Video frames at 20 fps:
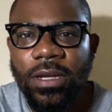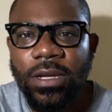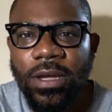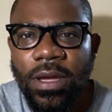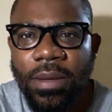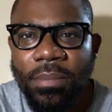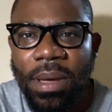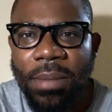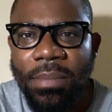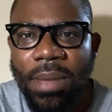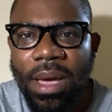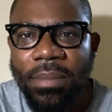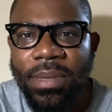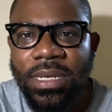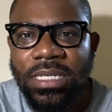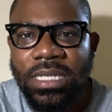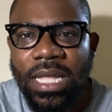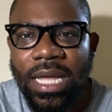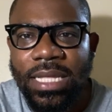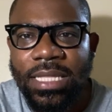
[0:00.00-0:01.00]
My mama is
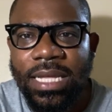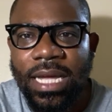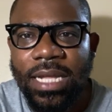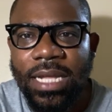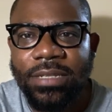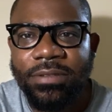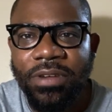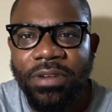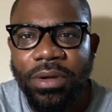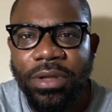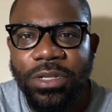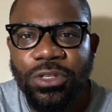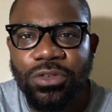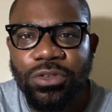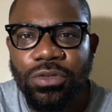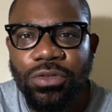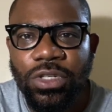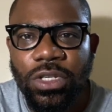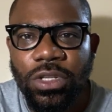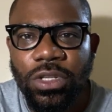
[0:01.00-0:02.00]
like that, very true.
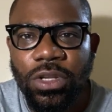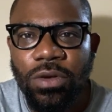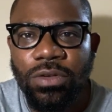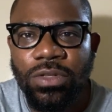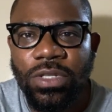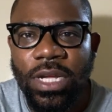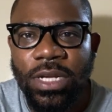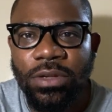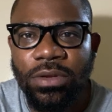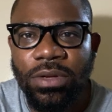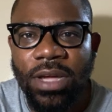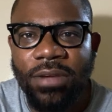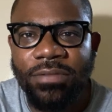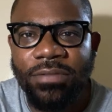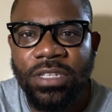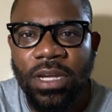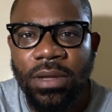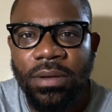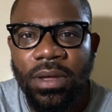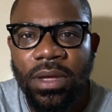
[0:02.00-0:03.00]
She knows I don't have
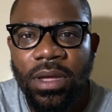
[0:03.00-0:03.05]
time.